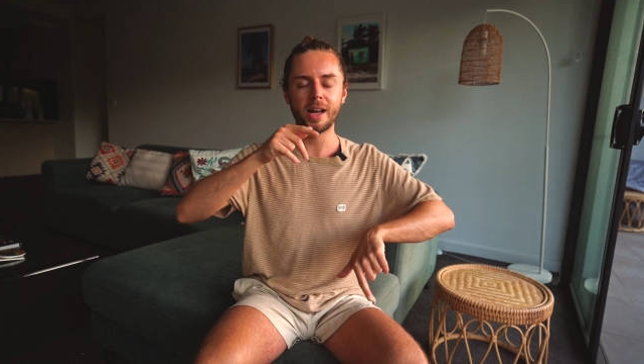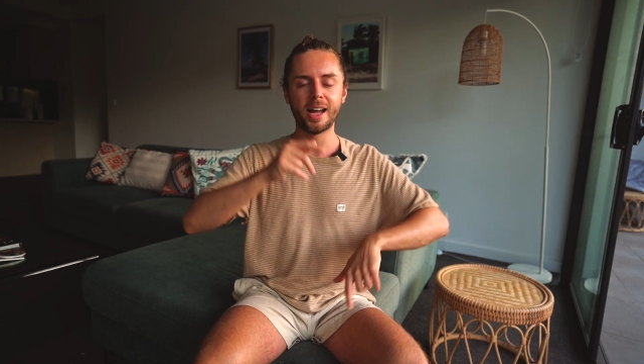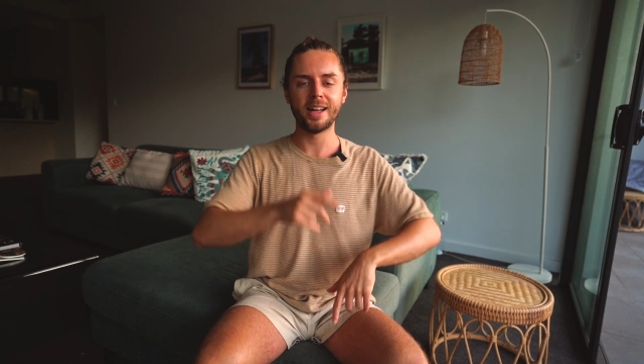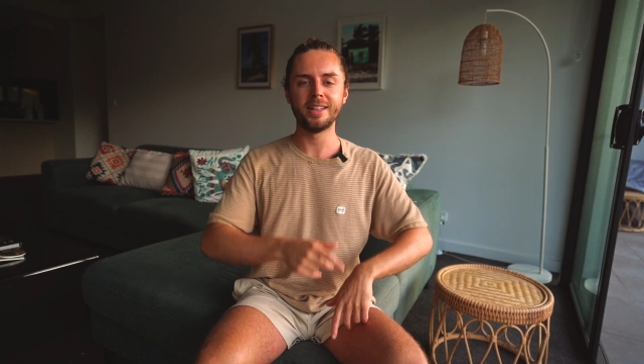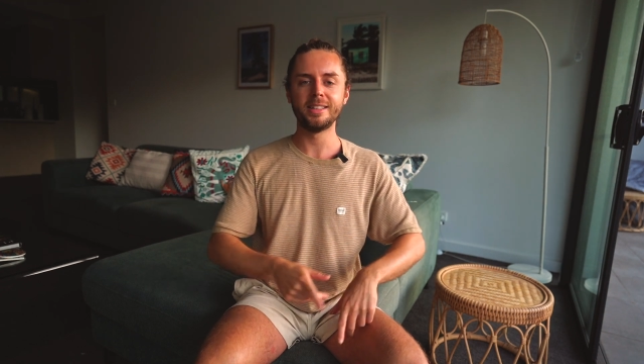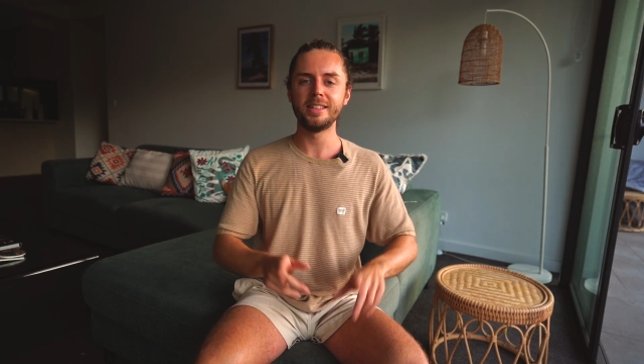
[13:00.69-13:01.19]

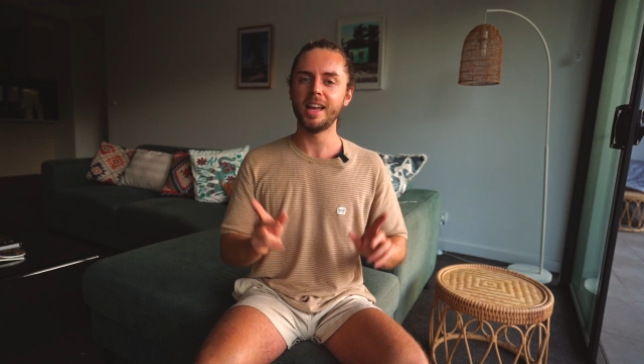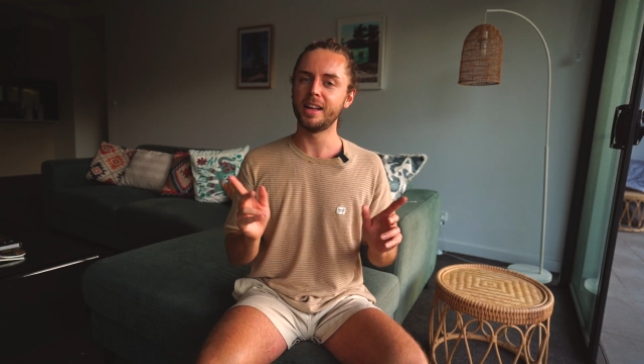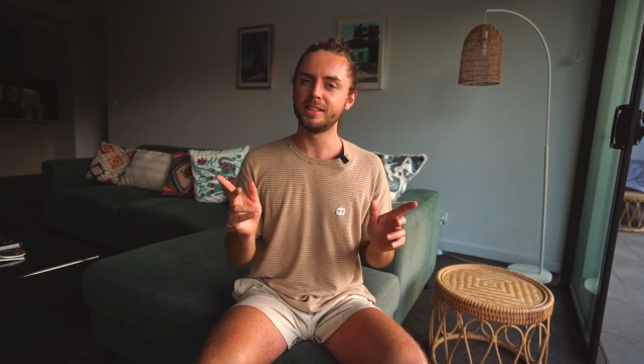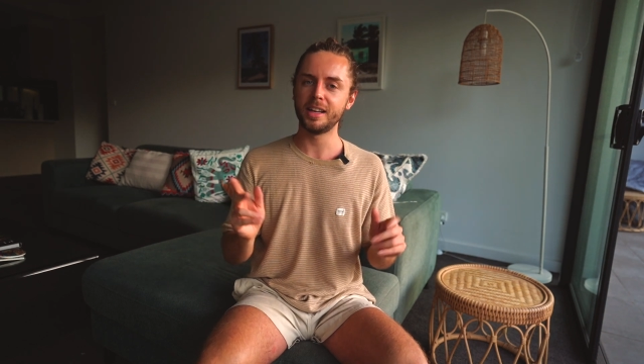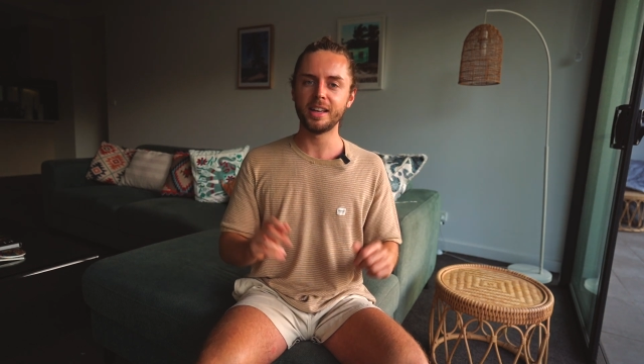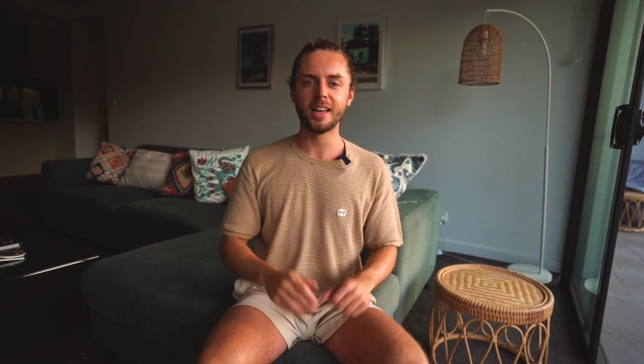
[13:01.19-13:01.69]
and yeah,
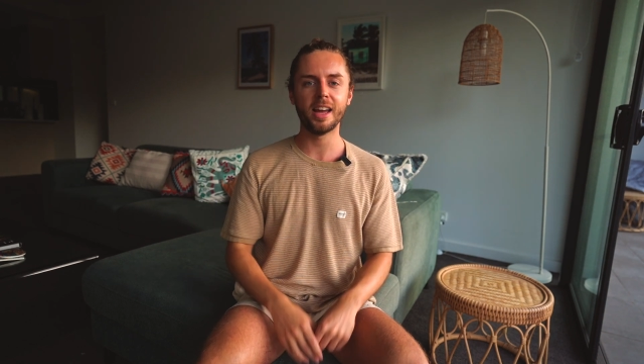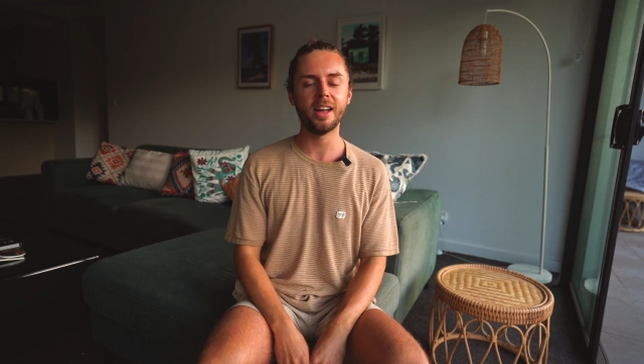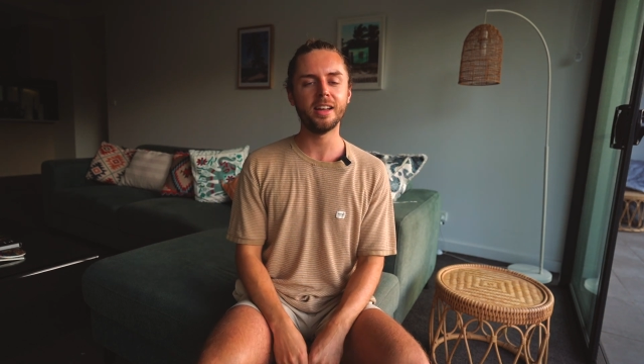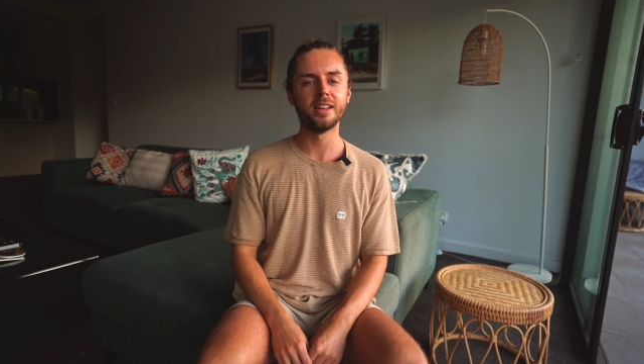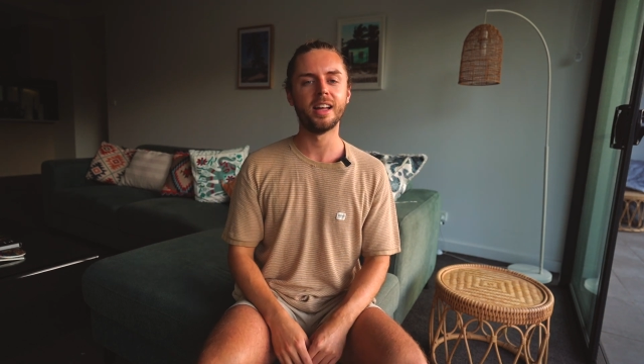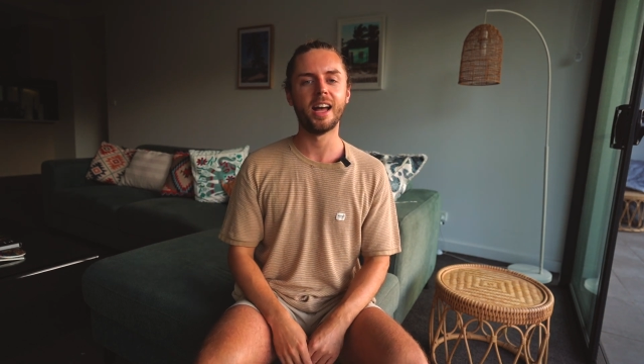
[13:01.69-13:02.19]
take care
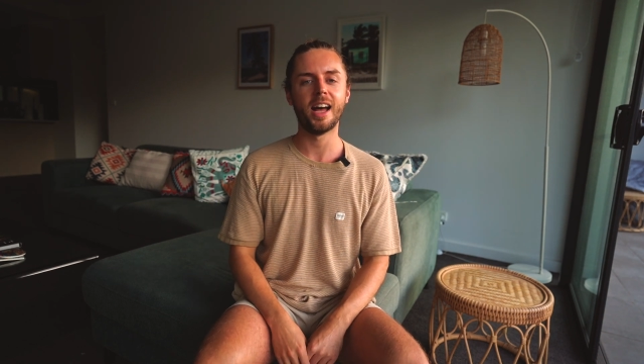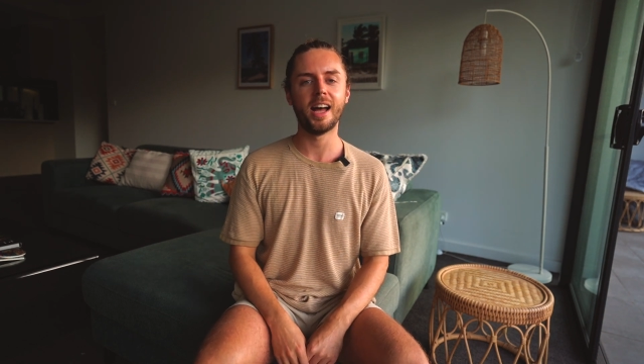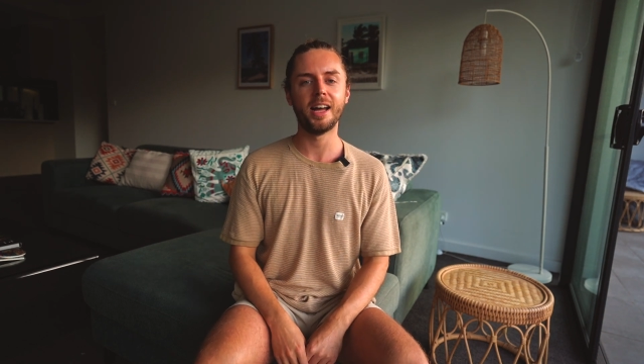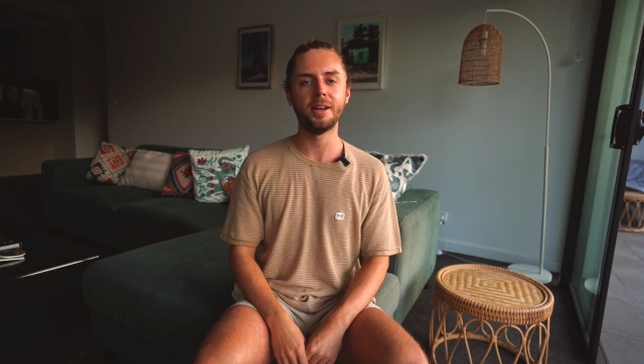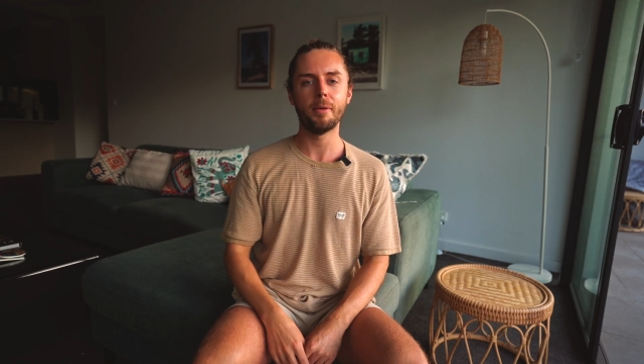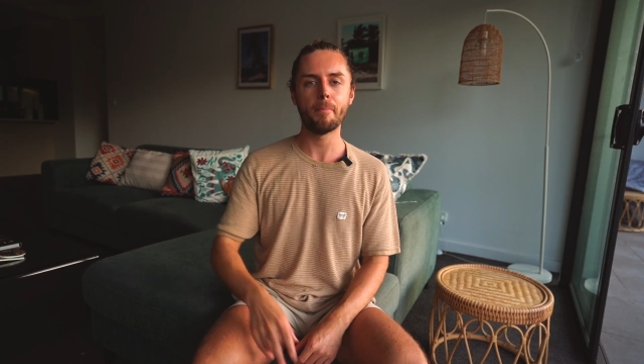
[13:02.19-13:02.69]

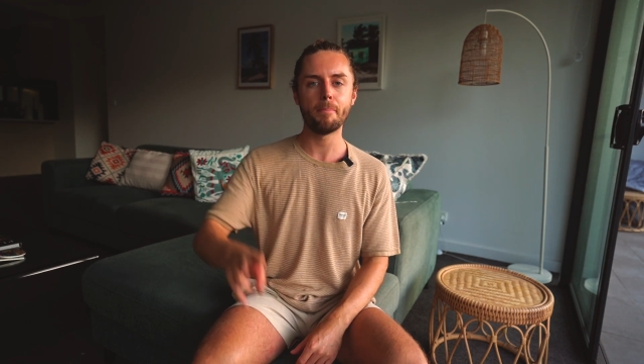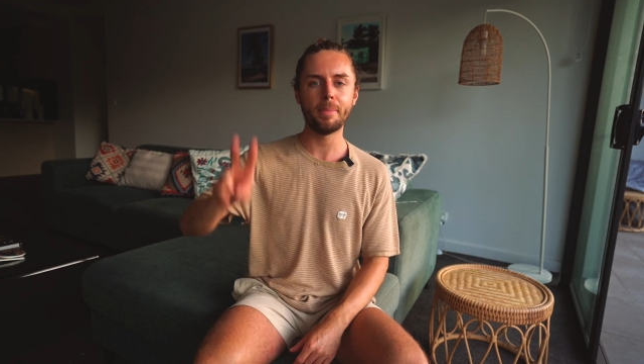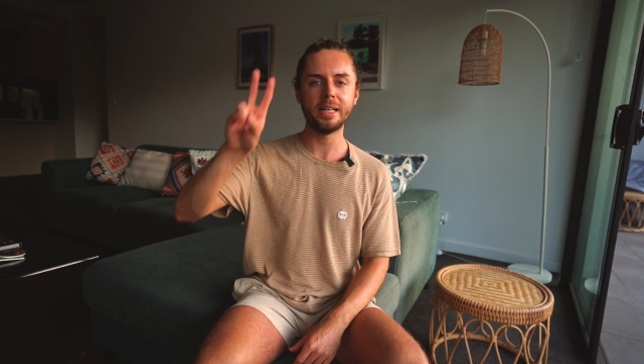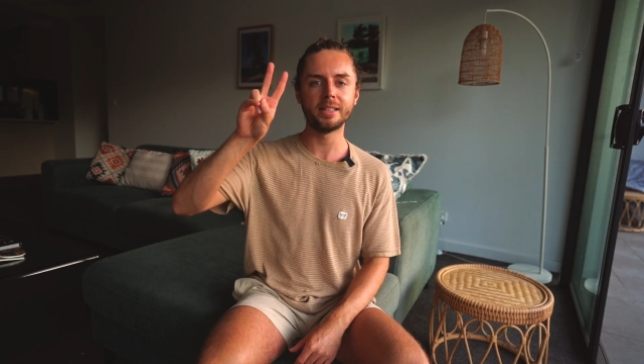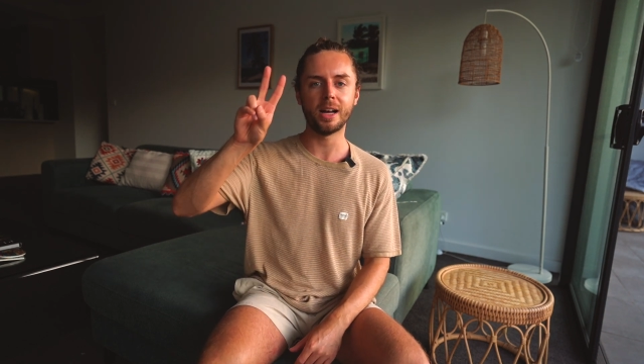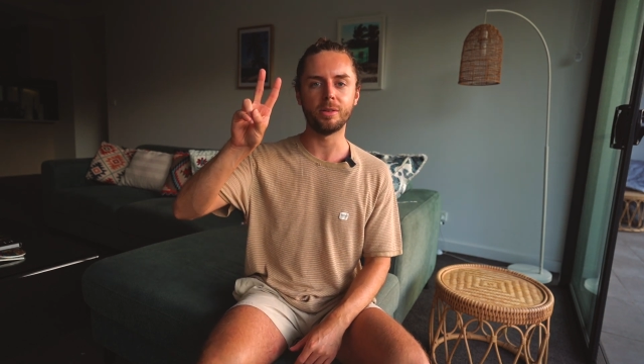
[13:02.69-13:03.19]
and
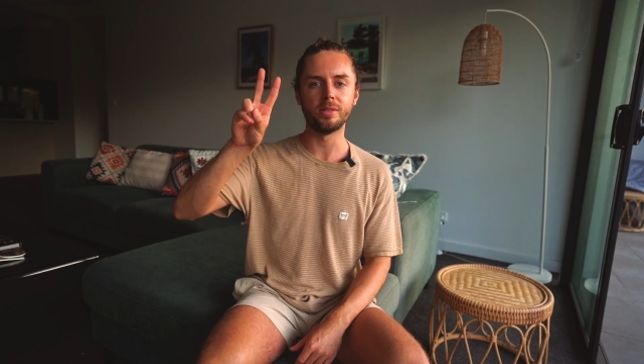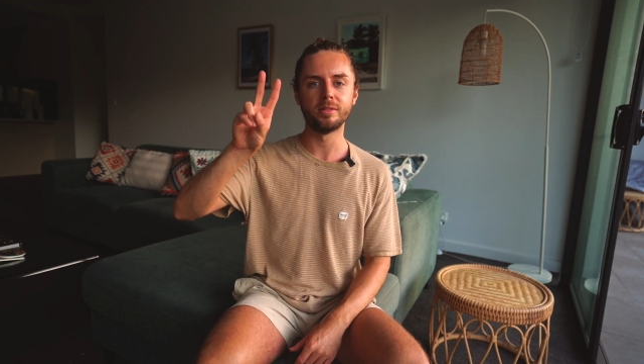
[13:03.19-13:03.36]
peace out.